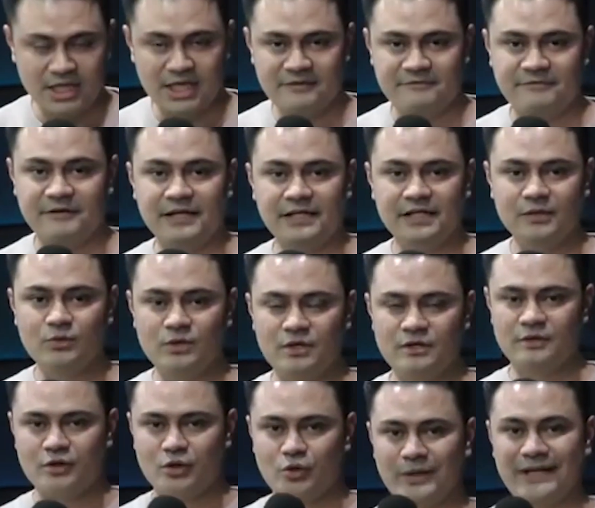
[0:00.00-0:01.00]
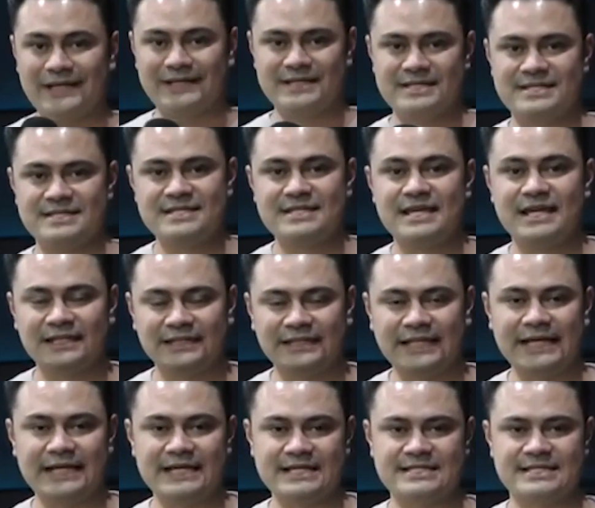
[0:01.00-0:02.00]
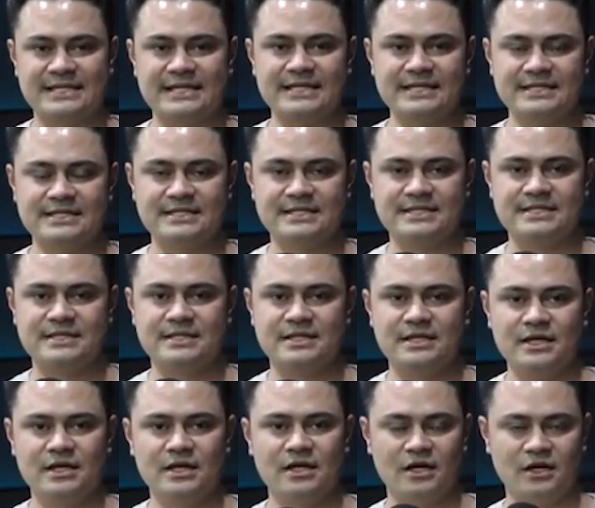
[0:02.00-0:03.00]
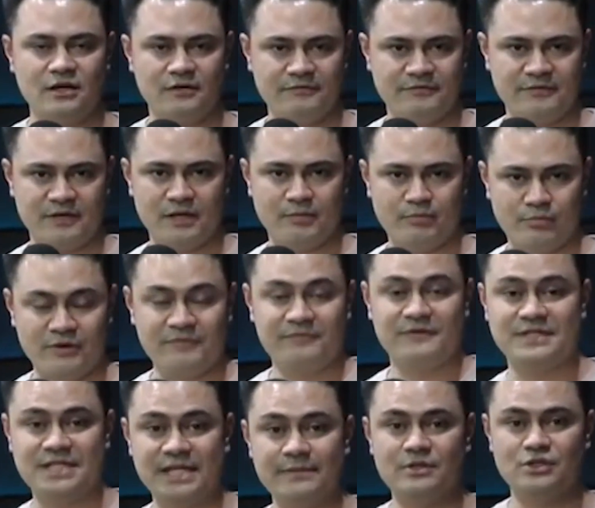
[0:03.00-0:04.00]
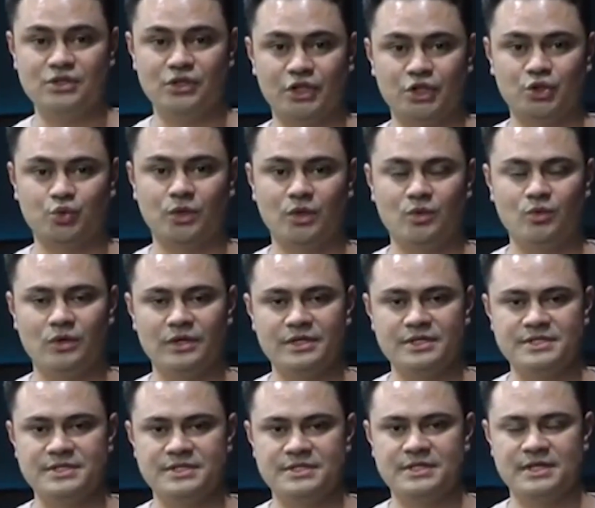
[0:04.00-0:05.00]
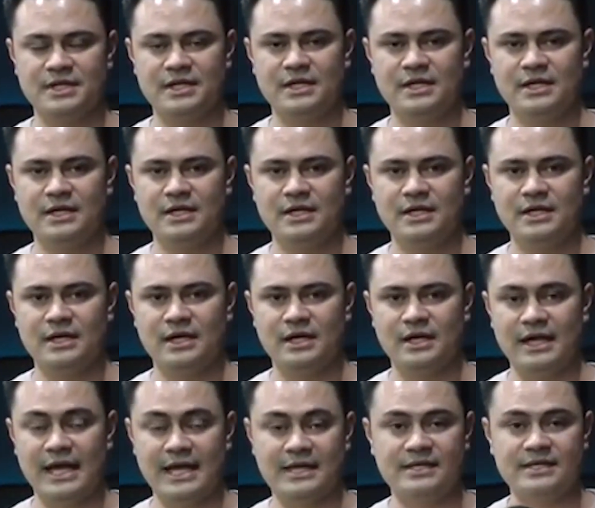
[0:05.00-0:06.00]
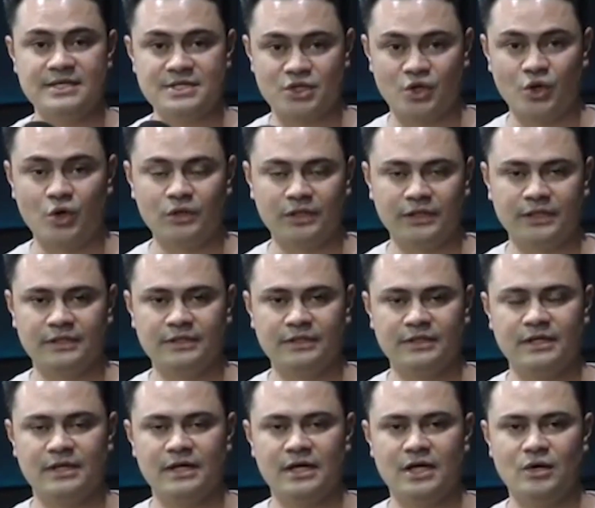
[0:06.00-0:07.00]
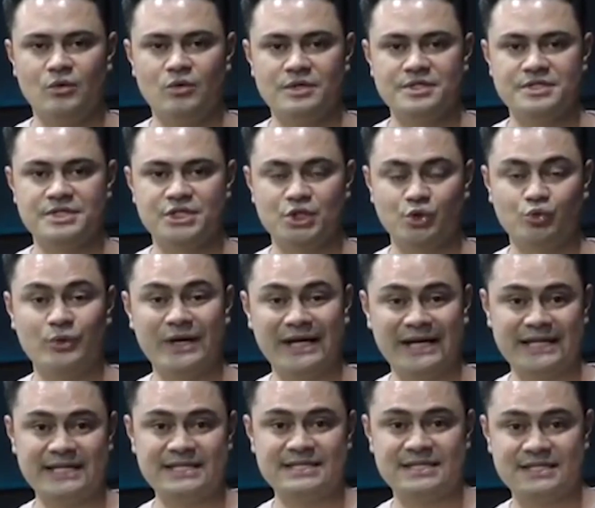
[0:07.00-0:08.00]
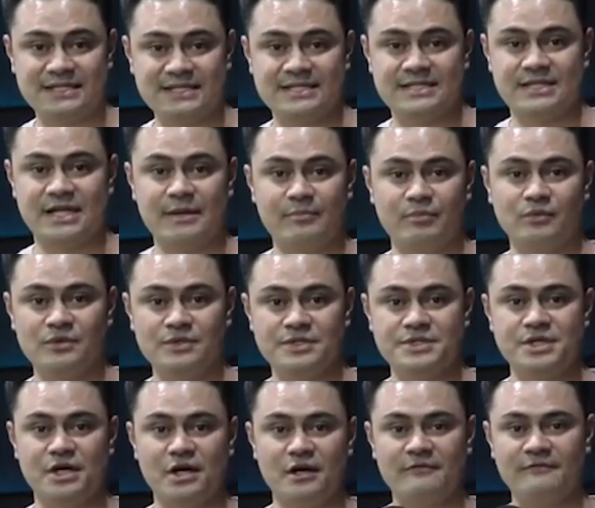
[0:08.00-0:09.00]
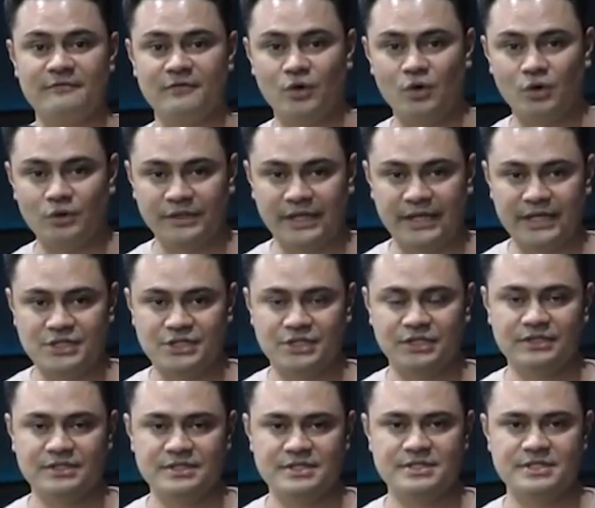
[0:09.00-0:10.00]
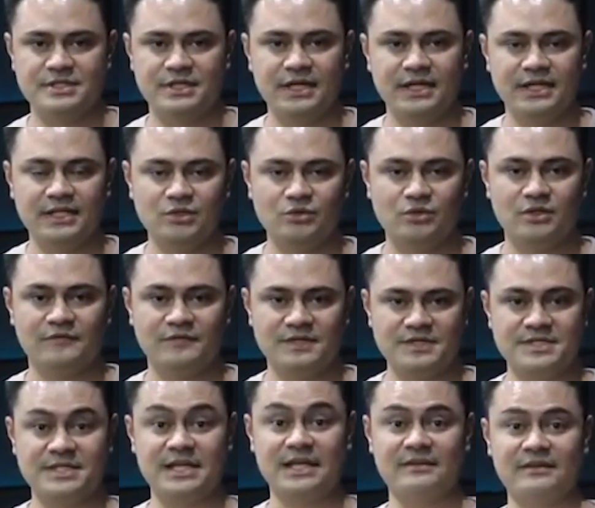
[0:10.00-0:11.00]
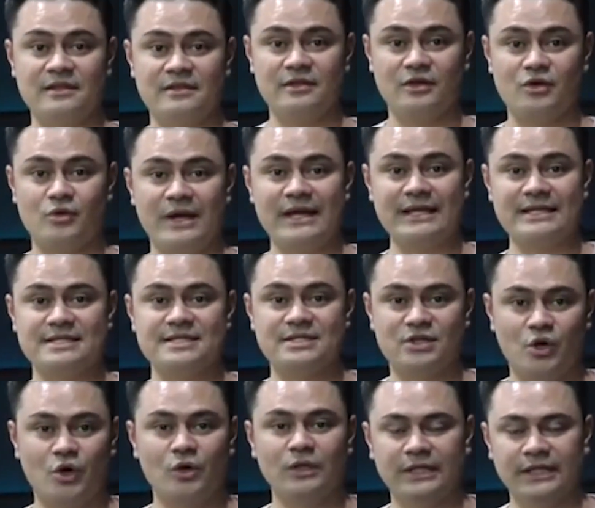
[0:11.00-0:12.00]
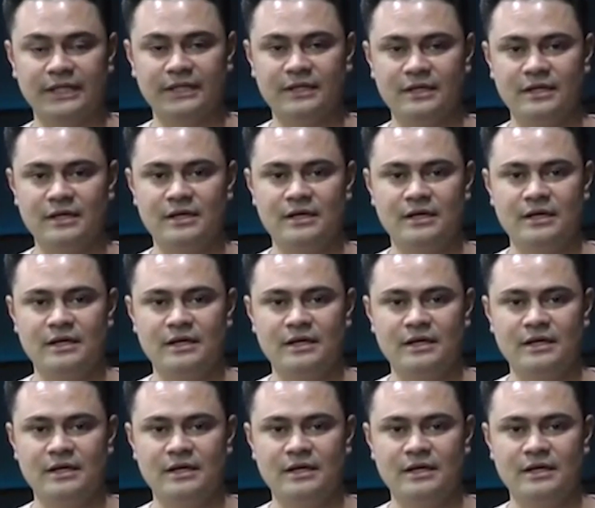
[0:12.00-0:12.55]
And finally, one of the greatest legacies of Prophet TB Joshua was, and his calling, was to raise disciples of all nations. And you'd often say that the greatest calling